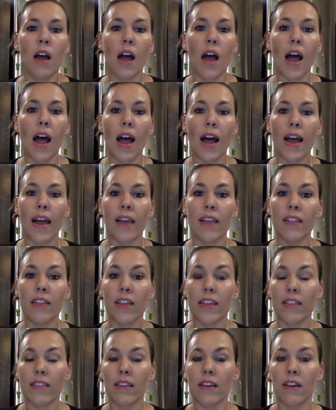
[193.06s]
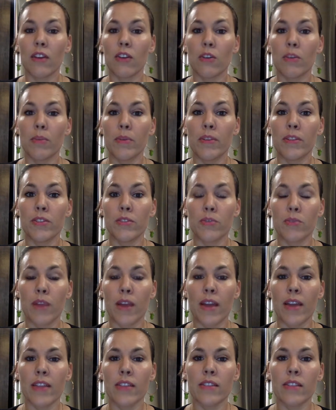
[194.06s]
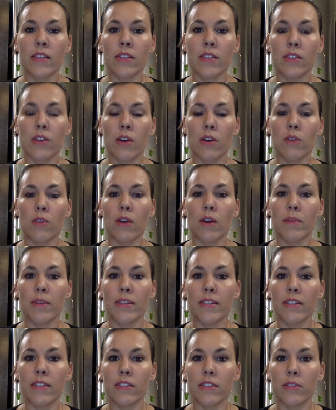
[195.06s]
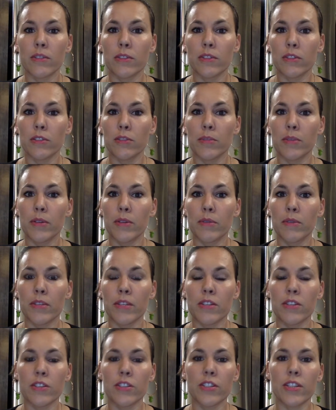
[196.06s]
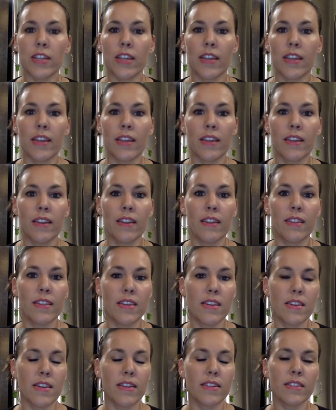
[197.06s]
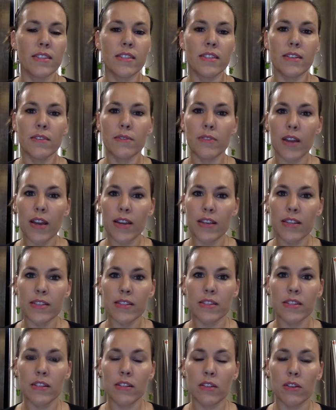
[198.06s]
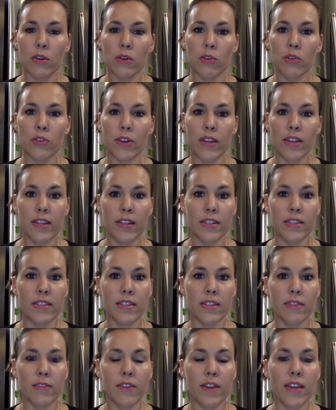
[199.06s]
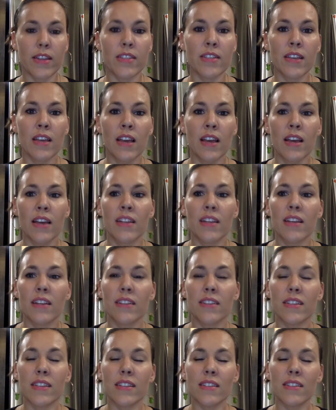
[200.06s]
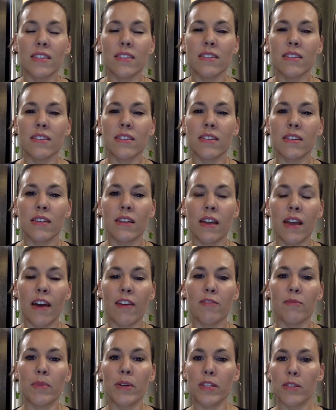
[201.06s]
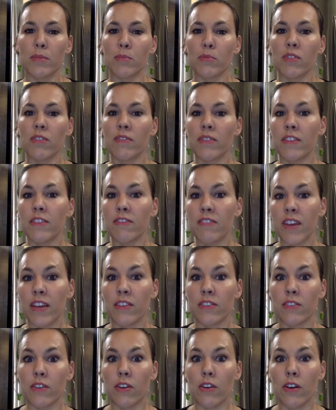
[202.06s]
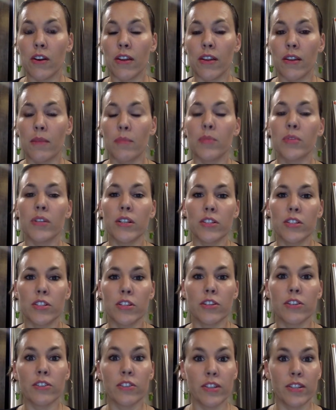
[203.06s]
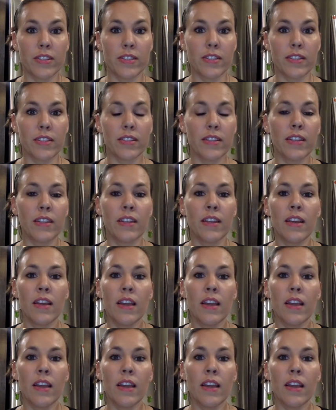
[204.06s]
I like the Uncle Ben's rice. So I did do a little bit of research, and the instant rice, the whole grain instant rice, doesn't have much more of an effect on blood sugar or insulin